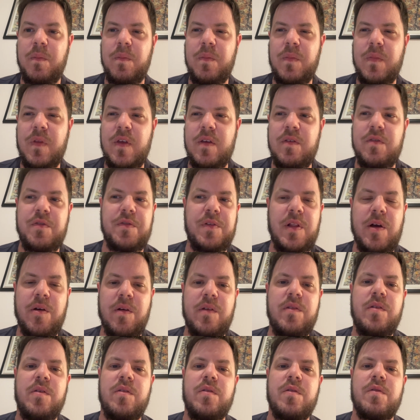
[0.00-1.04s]
these
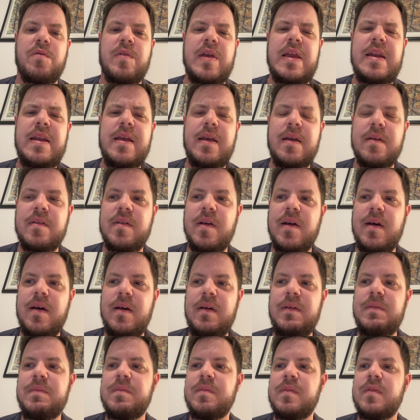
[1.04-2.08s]
flourishes of indie
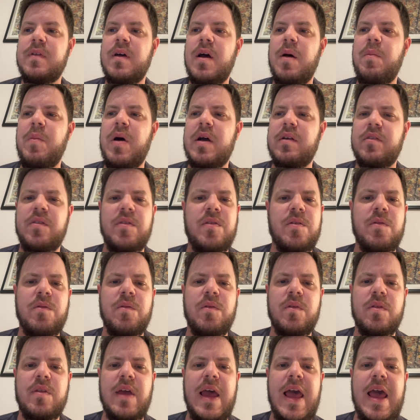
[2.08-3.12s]
guitar amongst
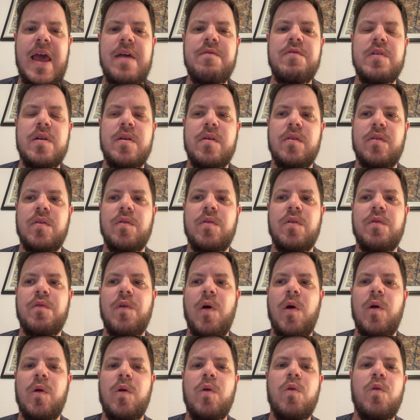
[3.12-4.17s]
the heaviness of the
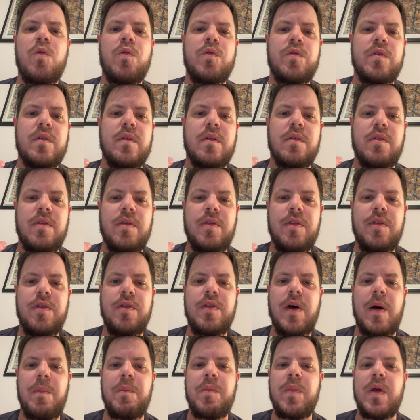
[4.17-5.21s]
vocals and the
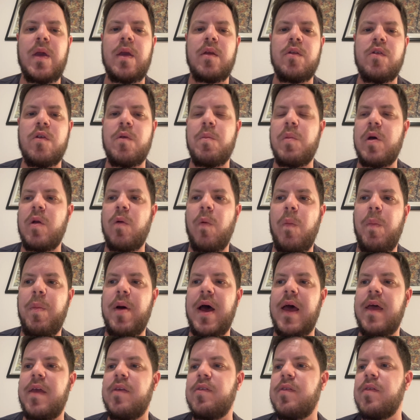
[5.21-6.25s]
thumping new metal
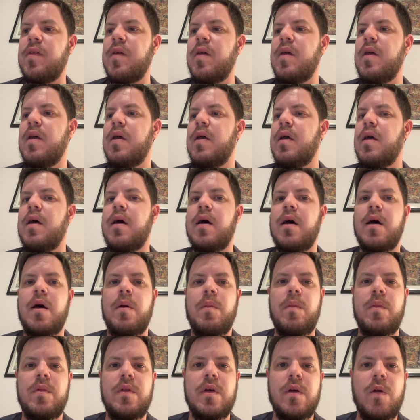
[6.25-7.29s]
bass
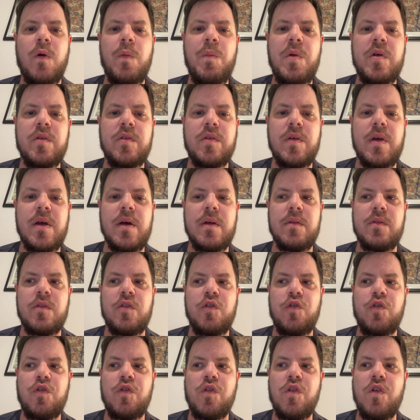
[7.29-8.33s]
that almost sounds
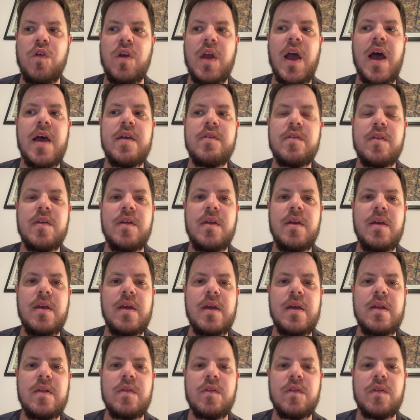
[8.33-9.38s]
shoegazy
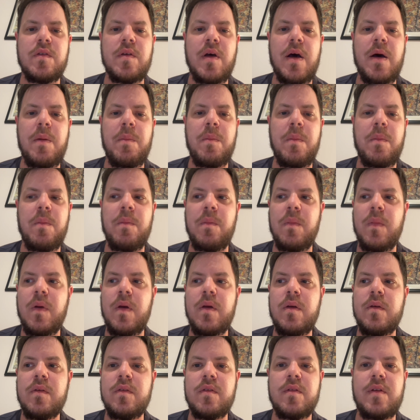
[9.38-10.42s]
in some
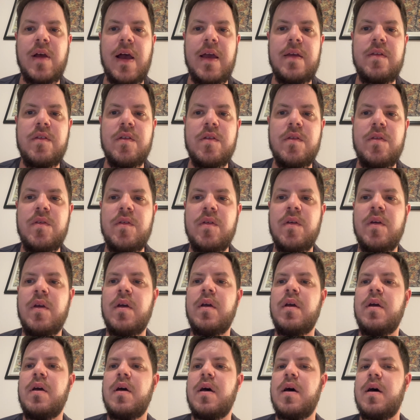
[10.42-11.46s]
stages.
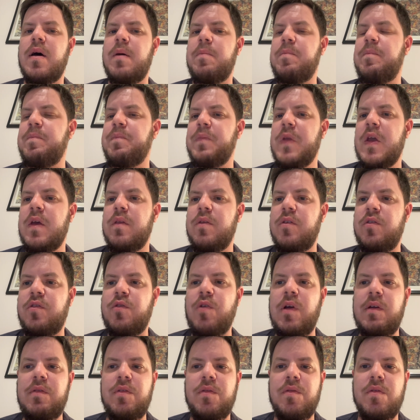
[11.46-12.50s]
The
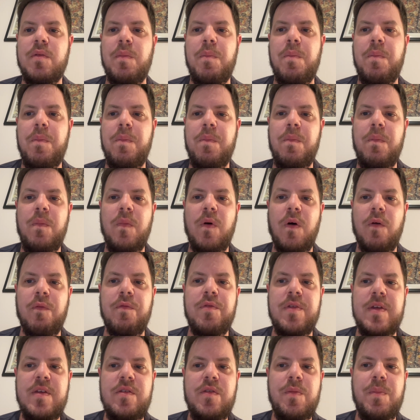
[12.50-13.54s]
strength of
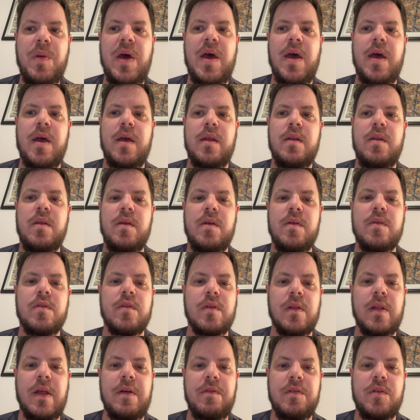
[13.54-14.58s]
this band is
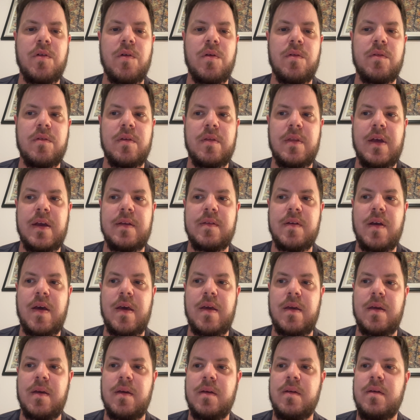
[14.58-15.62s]
the left turns that they
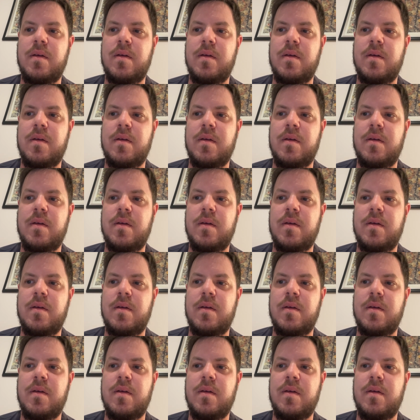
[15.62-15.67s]
take.